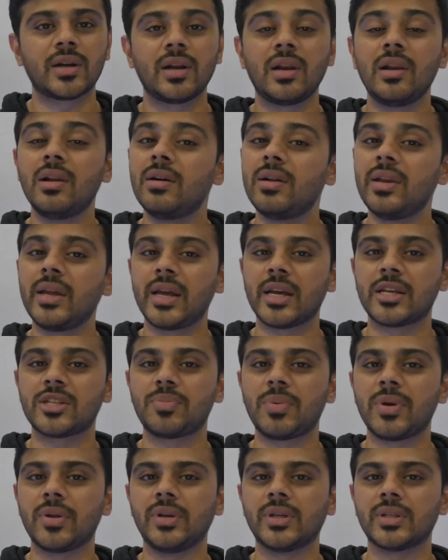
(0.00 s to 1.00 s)
learning
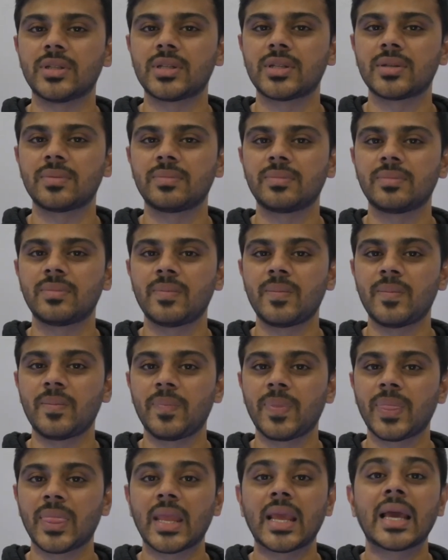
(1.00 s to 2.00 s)
experience.
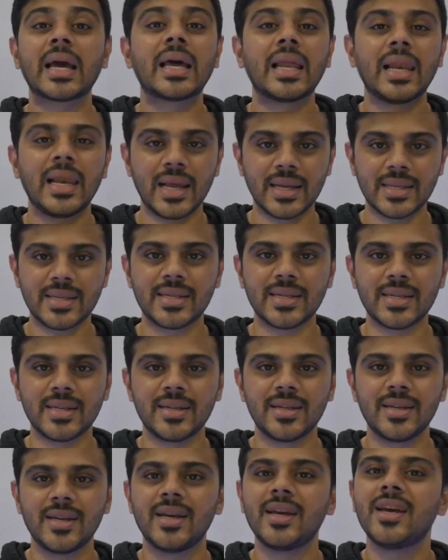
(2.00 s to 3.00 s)
Let's
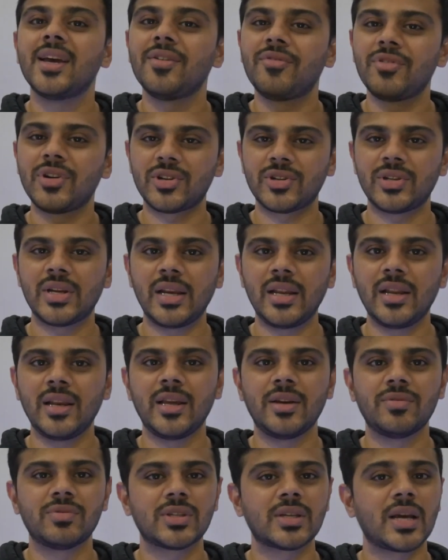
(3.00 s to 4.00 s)
see if it really
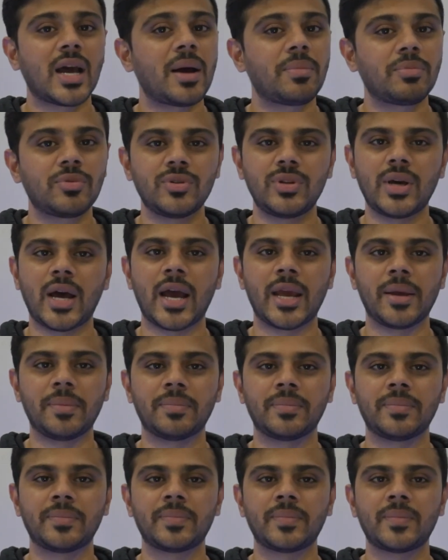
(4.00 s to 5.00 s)
lives up to the hype.
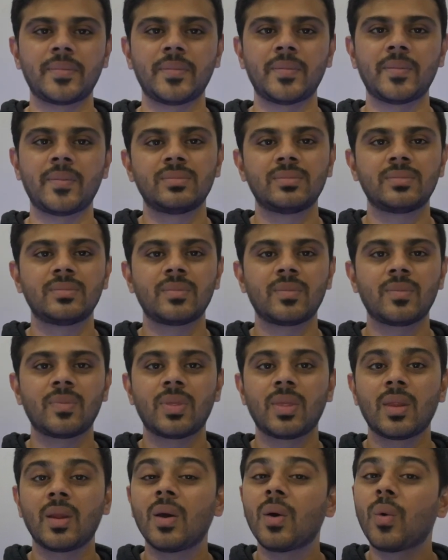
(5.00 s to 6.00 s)

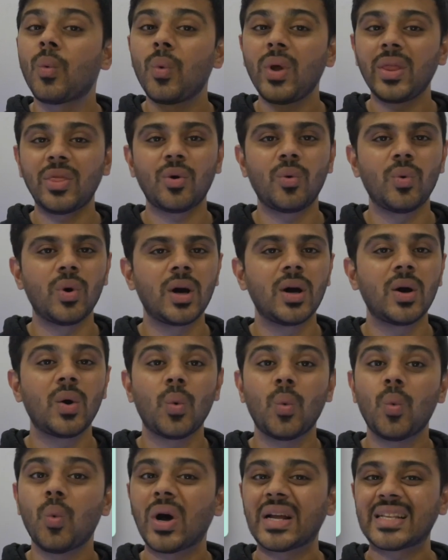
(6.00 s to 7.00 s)
With over
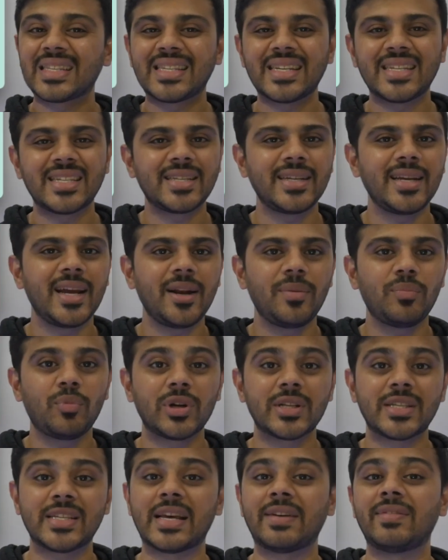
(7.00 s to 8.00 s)

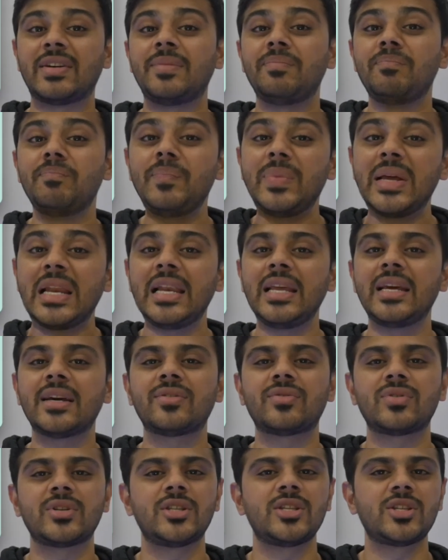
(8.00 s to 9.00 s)
168.7 million
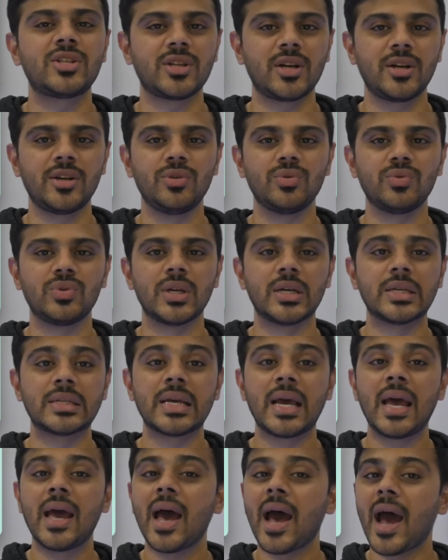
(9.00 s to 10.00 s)
registered users
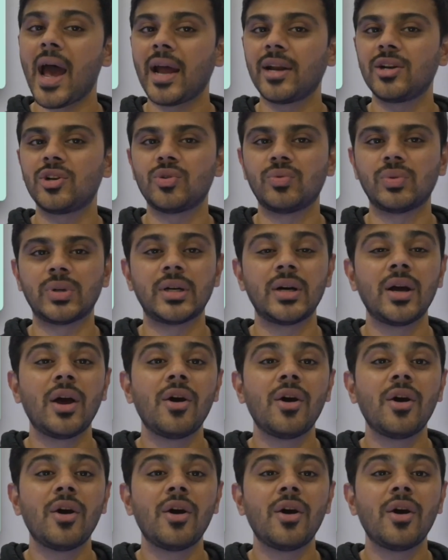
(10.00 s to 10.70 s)
and over